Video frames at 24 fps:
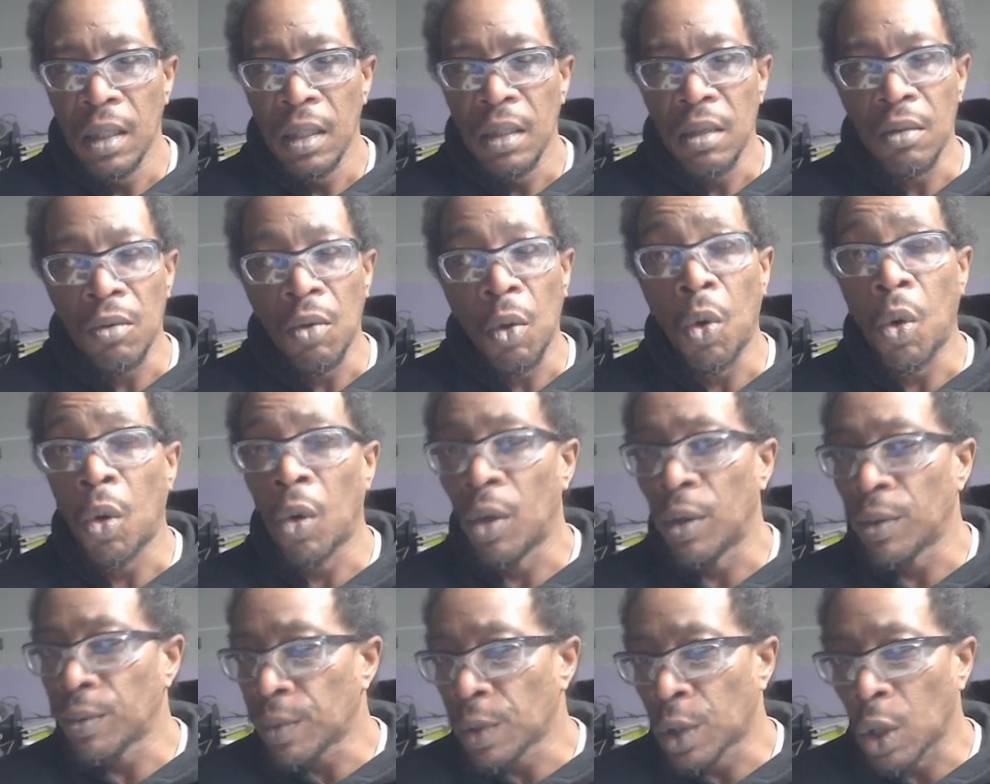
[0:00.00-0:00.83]

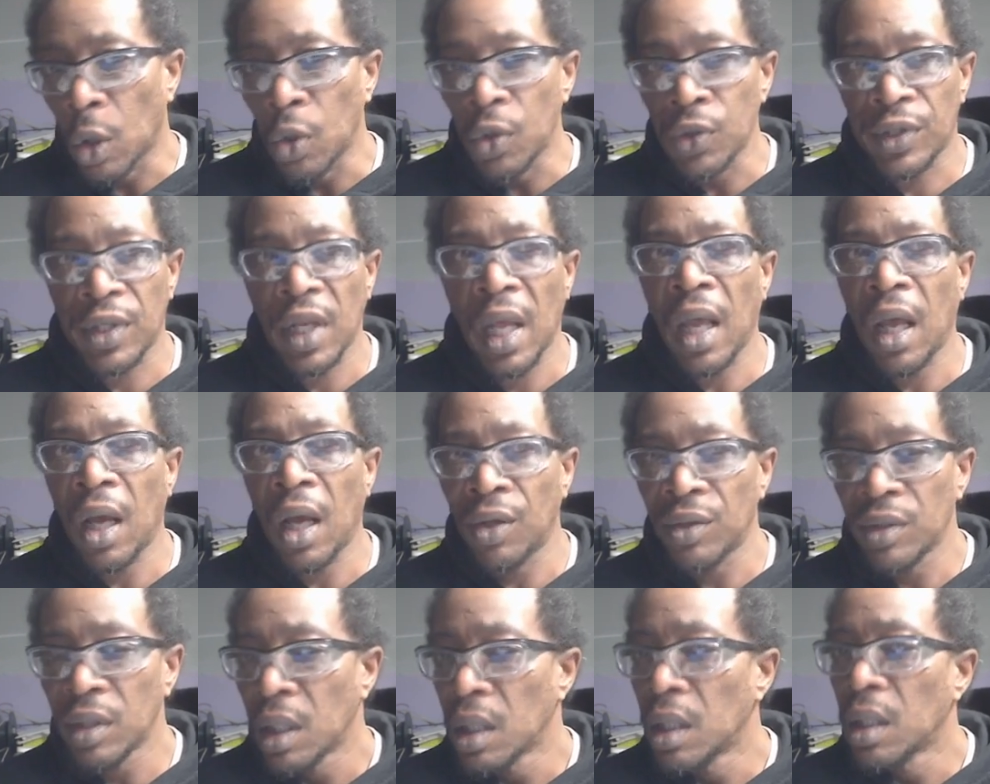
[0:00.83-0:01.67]
or goes
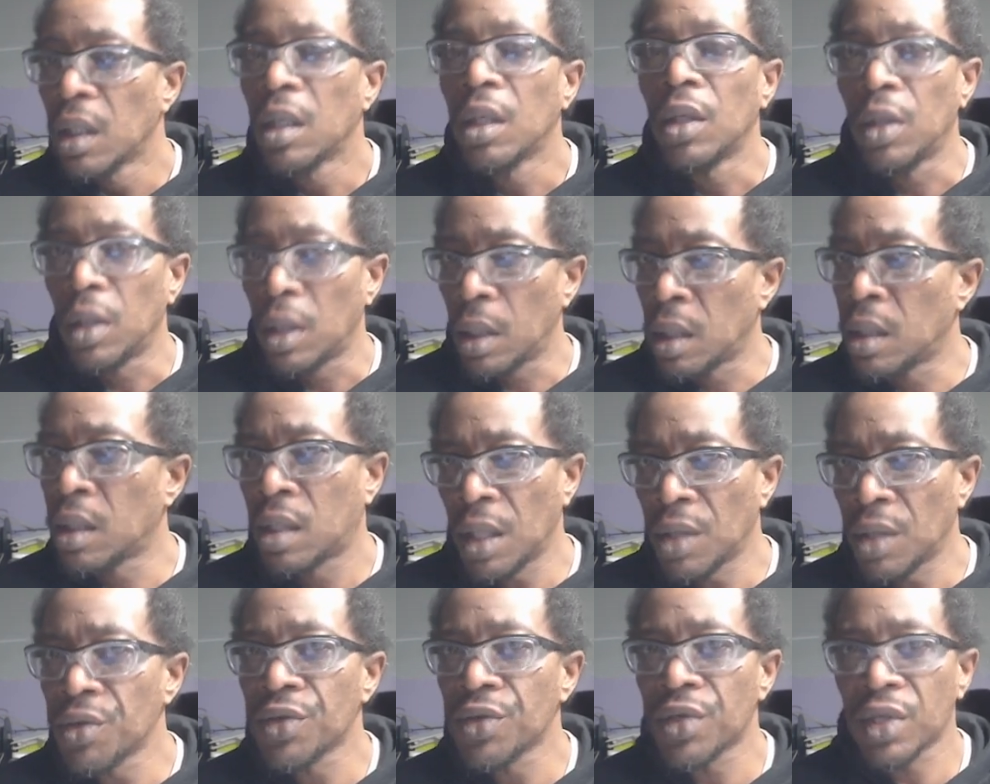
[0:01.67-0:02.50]
down.
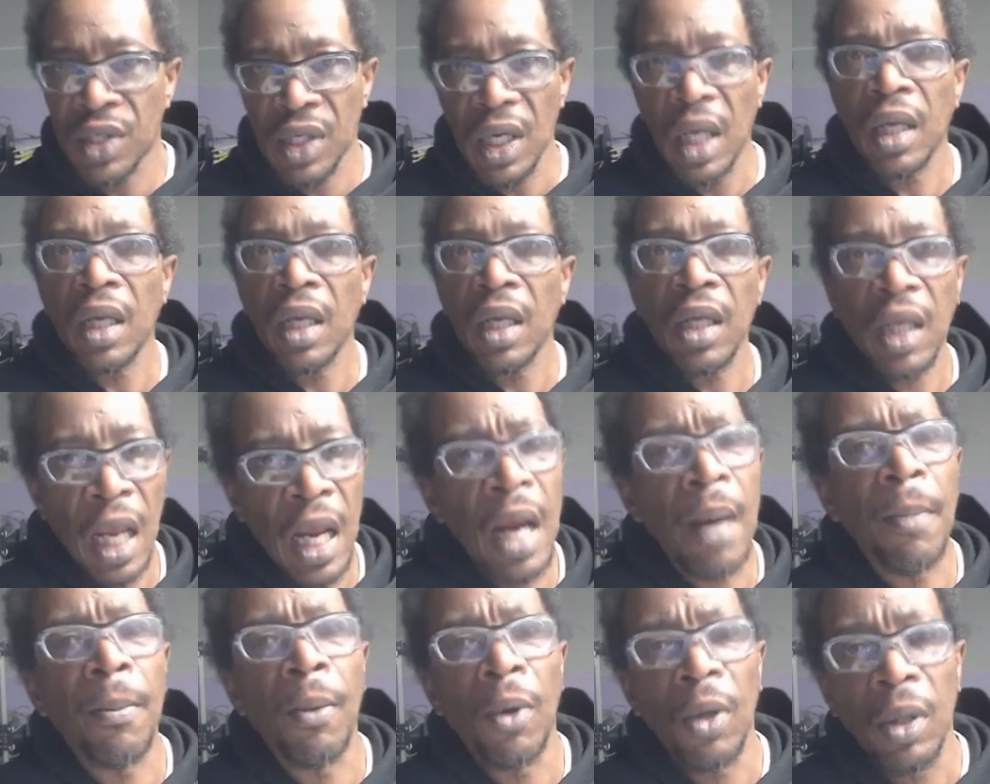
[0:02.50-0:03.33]
There's a second
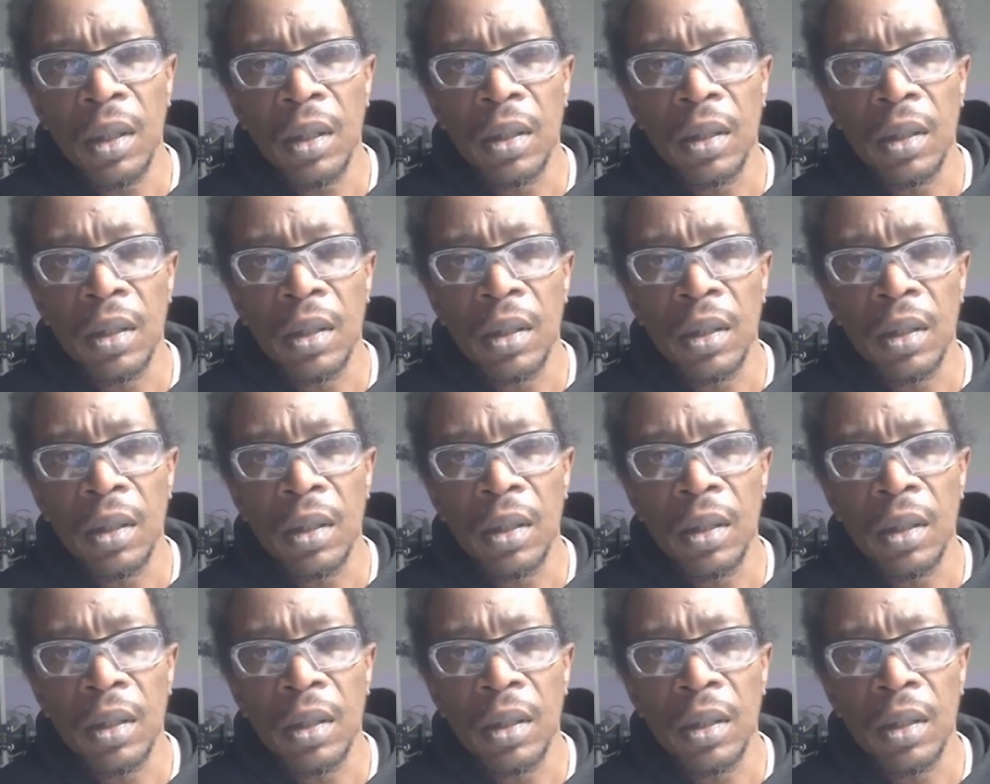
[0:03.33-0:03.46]
camera